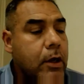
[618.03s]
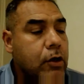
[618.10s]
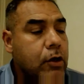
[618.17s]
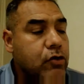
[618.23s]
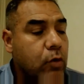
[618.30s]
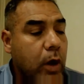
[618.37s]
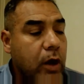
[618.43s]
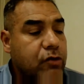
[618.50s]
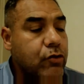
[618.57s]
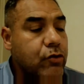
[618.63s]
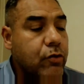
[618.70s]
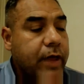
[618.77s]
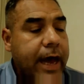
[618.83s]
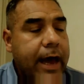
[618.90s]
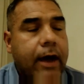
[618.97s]
So I'll do
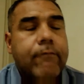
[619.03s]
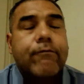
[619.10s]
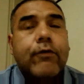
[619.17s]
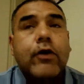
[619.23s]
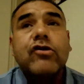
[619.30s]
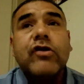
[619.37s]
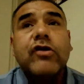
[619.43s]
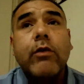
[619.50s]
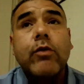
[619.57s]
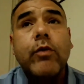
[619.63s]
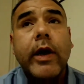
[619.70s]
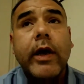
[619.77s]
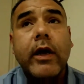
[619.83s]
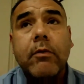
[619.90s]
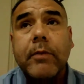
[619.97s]
that. First, I would
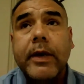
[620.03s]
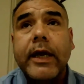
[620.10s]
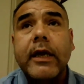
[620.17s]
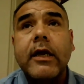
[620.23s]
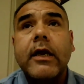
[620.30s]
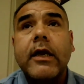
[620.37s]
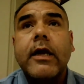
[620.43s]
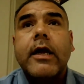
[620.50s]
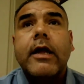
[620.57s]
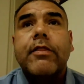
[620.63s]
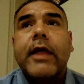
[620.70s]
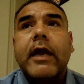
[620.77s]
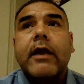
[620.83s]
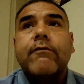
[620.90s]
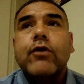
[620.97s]
recommend
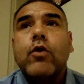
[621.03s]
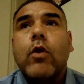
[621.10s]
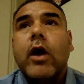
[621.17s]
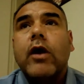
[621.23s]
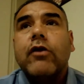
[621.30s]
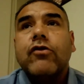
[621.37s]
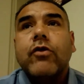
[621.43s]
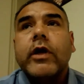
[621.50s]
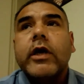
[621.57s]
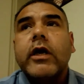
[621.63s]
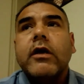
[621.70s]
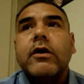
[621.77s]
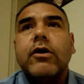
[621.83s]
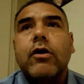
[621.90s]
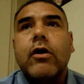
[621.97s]
that if you are doing it
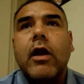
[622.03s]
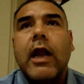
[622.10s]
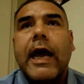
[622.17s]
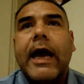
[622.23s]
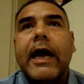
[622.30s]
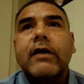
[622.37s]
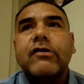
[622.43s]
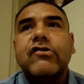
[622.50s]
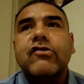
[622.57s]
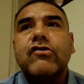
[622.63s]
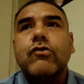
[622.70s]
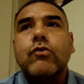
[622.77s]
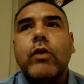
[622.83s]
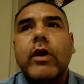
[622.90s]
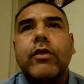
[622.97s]
in your class,
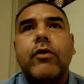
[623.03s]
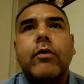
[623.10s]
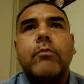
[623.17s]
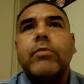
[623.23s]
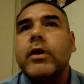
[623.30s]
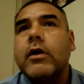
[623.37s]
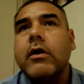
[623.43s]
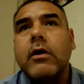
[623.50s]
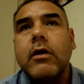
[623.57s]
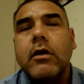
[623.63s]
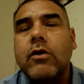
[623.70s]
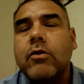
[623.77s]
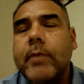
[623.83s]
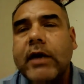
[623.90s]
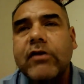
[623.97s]
whether it be a
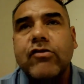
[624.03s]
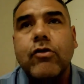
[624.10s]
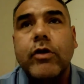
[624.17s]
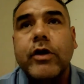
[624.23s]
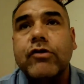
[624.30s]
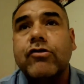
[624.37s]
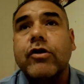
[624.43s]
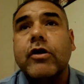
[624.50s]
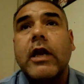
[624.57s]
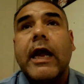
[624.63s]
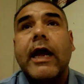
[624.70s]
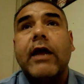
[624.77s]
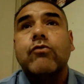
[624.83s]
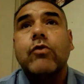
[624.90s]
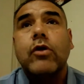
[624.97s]
New Mexico history
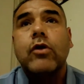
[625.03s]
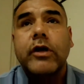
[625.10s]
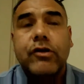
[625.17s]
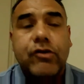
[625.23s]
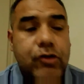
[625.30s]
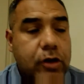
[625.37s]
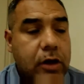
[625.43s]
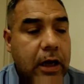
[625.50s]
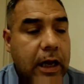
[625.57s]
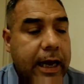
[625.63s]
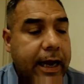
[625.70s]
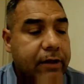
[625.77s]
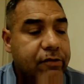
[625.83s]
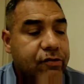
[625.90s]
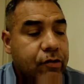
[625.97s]
class, world history
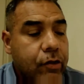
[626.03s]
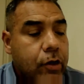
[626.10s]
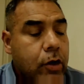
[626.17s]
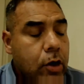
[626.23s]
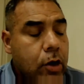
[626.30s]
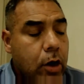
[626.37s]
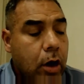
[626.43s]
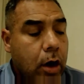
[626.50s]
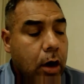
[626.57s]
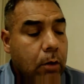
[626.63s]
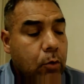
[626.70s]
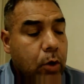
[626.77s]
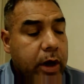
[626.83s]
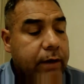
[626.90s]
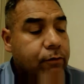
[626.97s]
class,
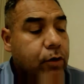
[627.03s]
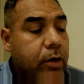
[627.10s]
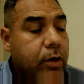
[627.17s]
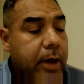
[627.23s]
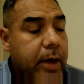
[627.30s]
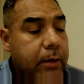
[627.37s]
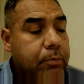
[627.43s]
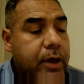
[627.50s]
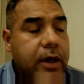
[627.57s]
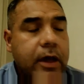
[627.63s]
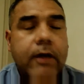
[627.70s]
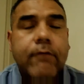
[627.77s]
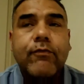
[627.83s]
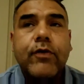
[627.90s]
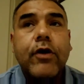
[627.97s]
whatever it may be,
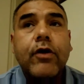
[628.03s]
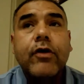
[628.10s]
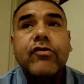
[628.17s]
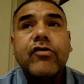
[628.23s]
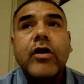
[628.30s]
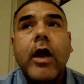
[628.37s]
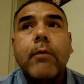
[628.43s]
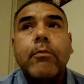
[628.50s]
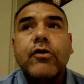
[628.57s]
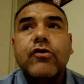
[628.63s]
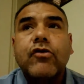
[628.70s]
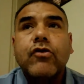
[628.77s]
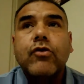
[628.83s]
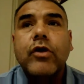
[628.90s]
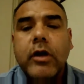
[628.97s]
if there is an
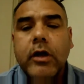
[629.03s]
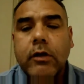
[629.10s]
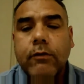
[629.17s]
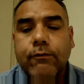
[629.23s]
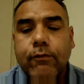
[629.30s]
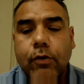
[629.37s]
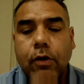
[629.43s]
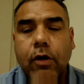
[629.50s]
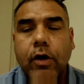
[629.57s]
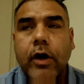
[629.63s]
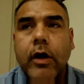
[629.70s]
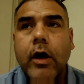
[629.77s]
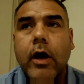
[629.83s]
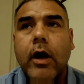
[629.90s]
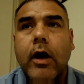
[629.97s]
opportunity for
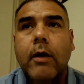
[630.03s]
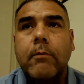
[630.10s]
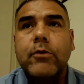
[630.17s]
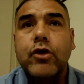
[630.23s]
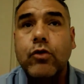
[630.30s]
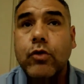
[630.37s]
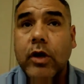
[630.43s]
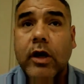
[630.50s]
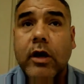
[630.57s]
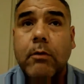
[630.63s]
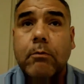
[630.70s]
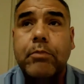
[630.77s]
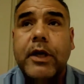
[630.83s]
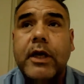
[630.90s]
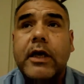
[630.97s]
you to
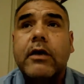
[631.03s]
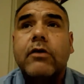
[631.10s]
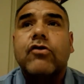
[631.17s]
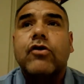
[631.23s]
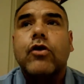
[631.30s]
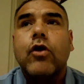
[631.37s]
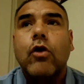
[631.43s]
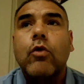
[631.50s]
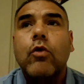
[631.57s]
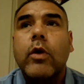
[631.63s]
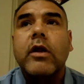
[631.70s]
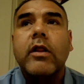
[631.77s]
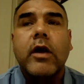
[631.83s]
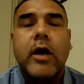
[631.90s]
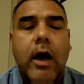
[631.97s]
compete, to go to one
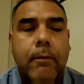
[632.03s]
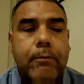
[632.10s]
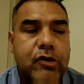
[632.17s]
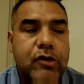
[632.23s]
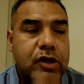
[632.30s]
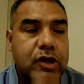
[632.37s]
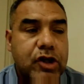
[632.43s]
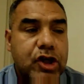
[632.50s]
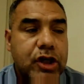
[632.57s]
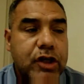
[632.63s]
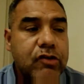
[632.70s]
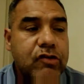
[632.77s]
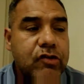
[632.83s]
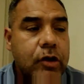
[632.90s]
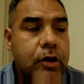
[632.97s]
of the
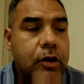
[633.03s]
competitions,